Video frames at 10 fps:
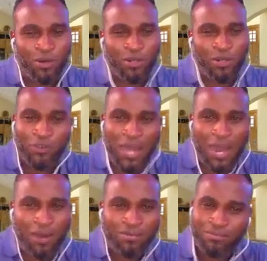For now,
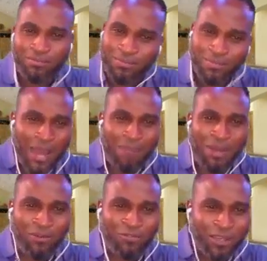I'm out of
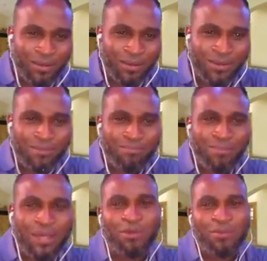here. My
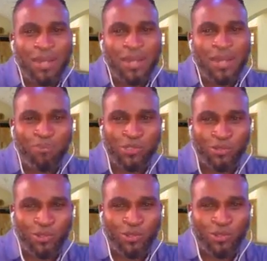name remains Apostle
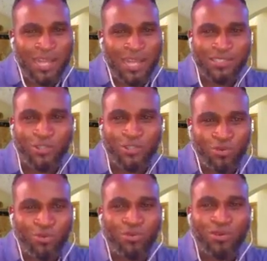Dr. Kassy Chukwu.
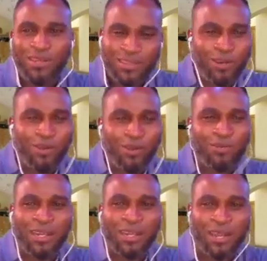The comedy
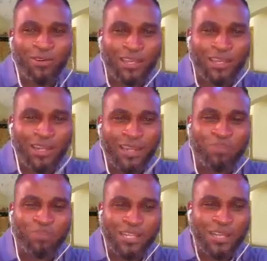Lion Killer, the preaching
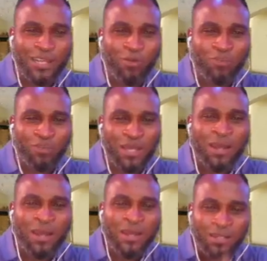encyclopedia,
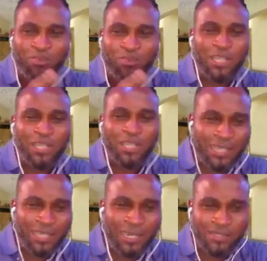the preaching catalyst.